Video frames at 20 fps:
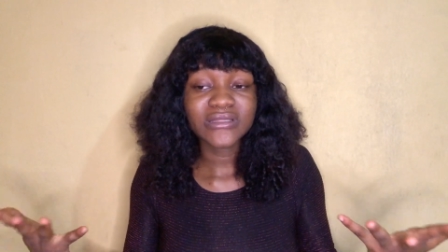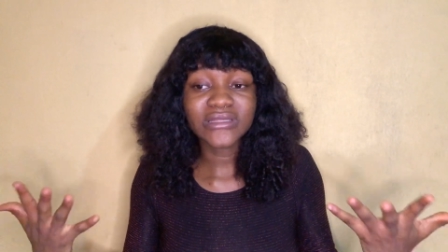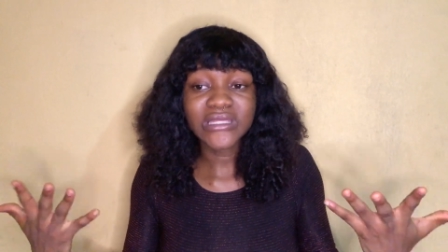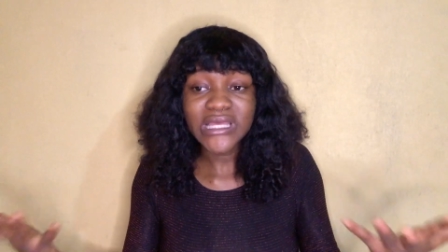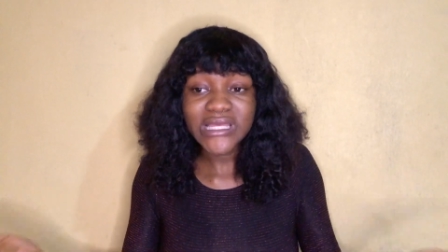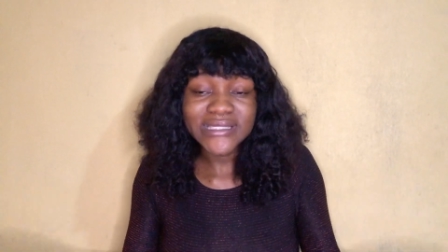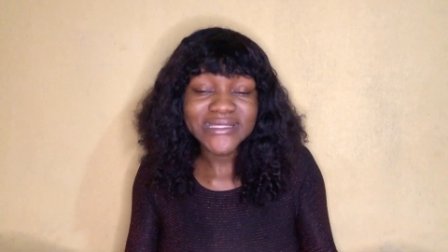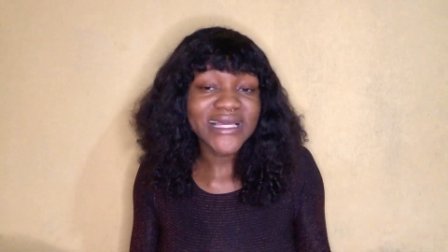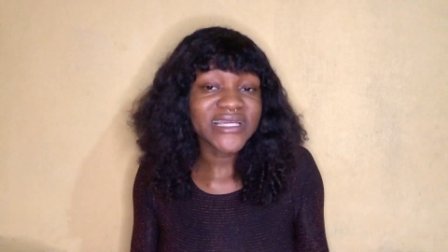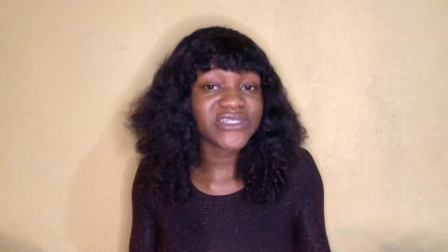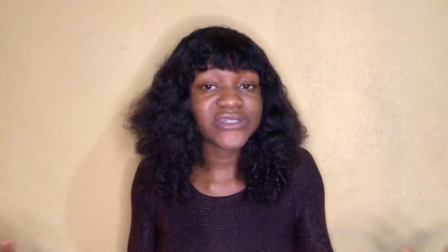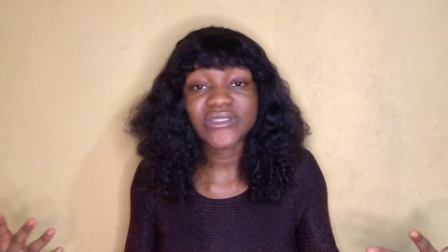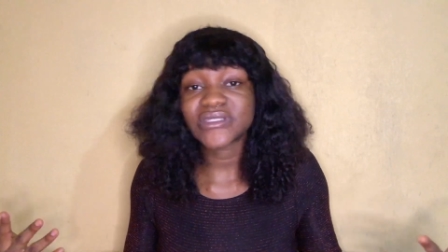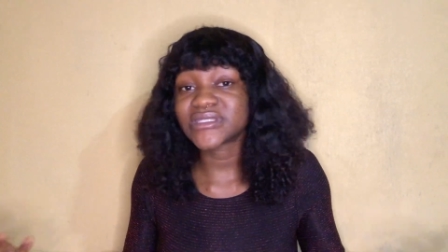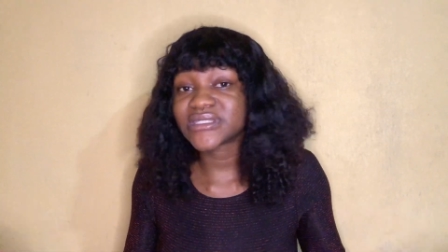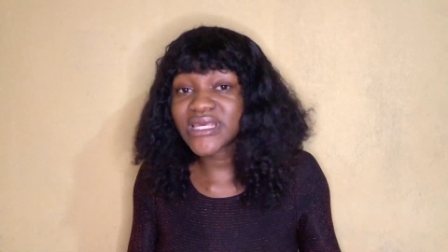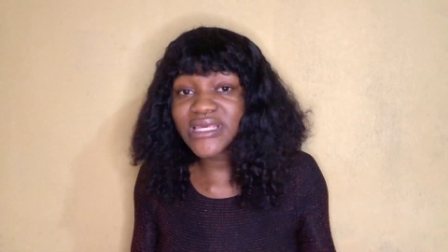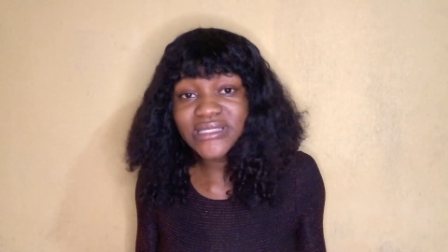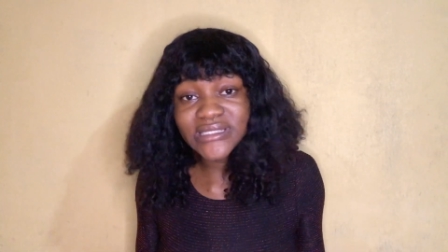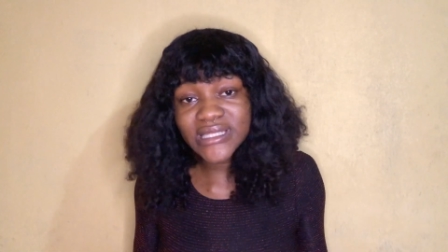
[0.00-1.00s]
things and she
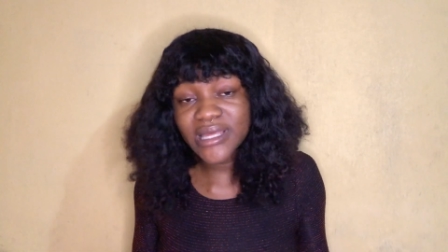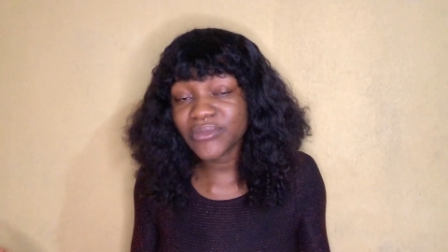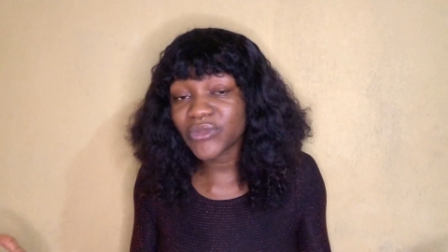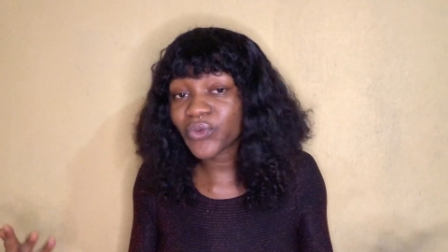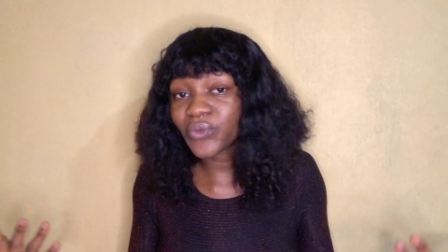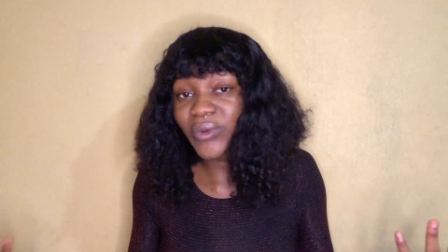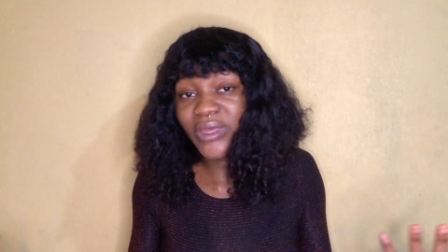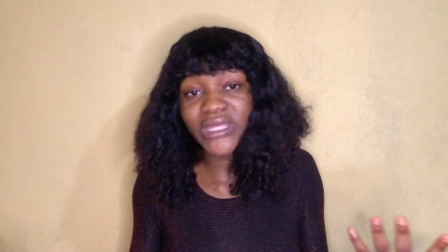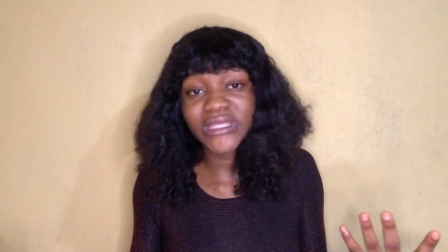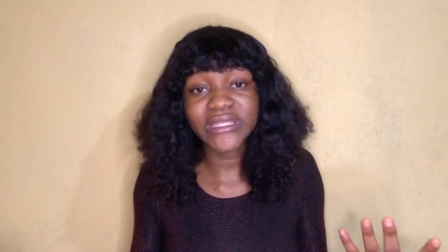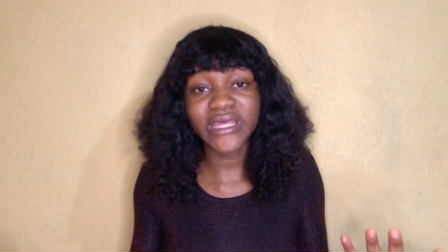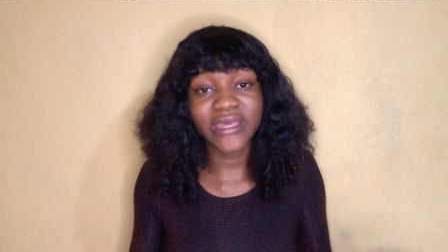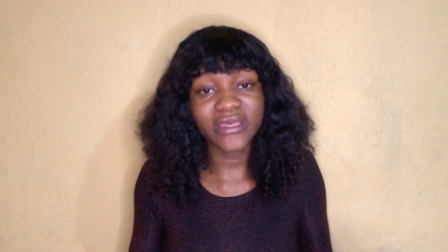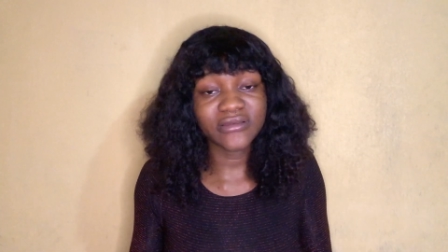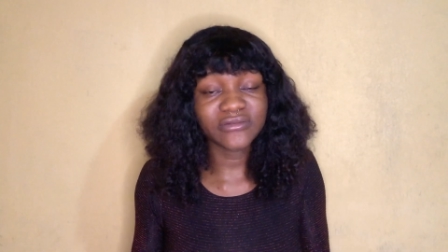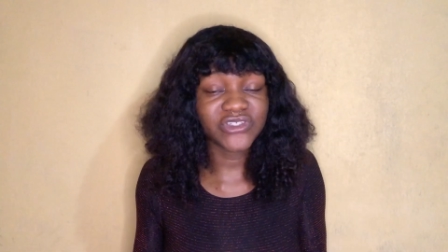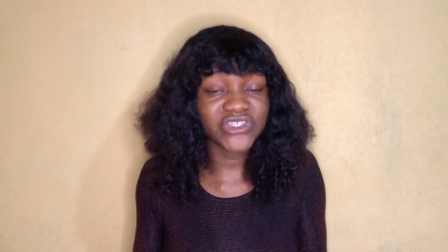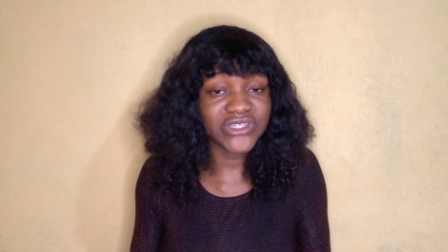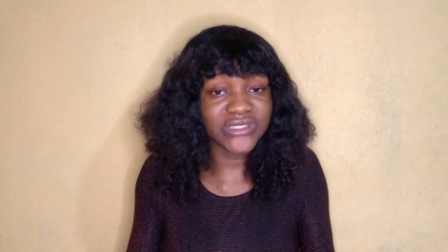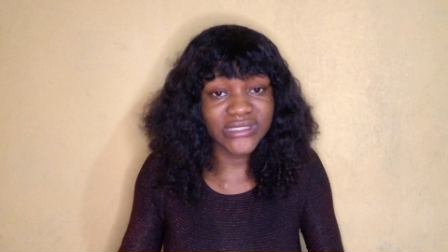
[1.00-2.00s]
sees them the
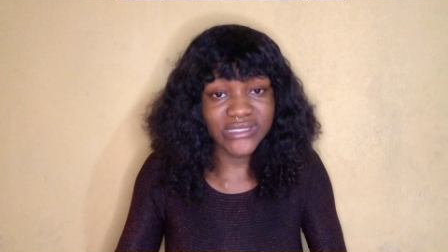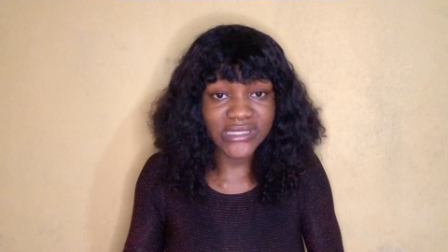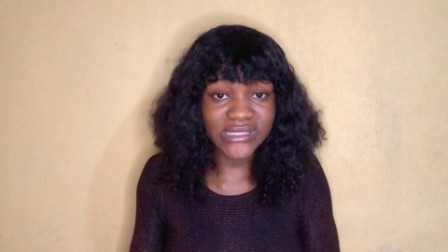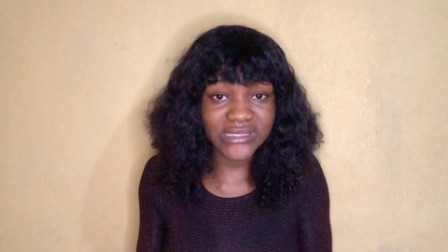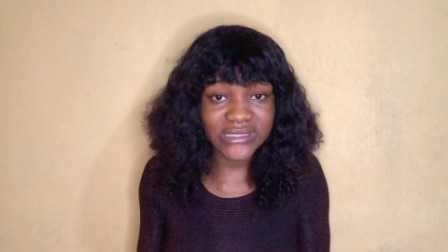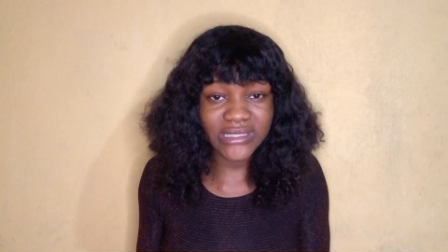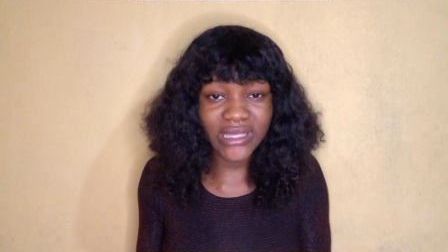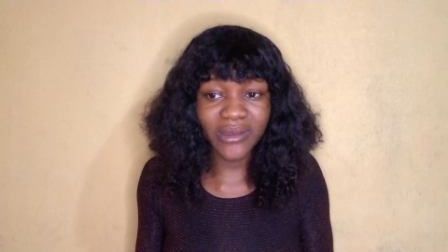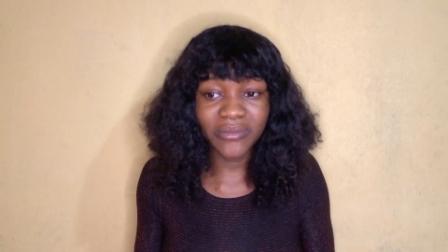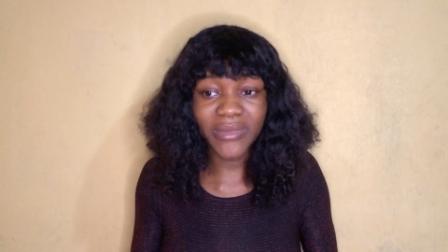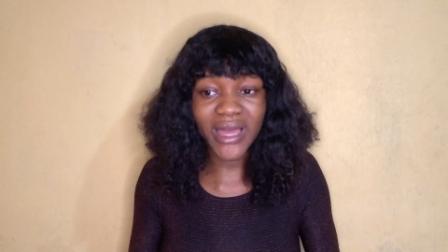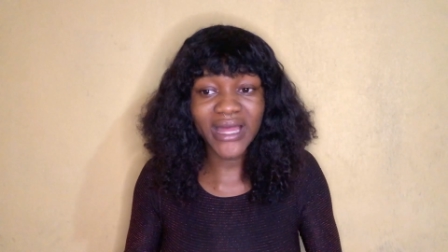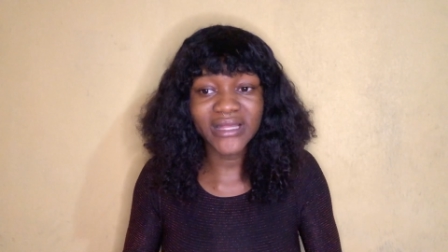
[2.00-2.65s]
way she sees them,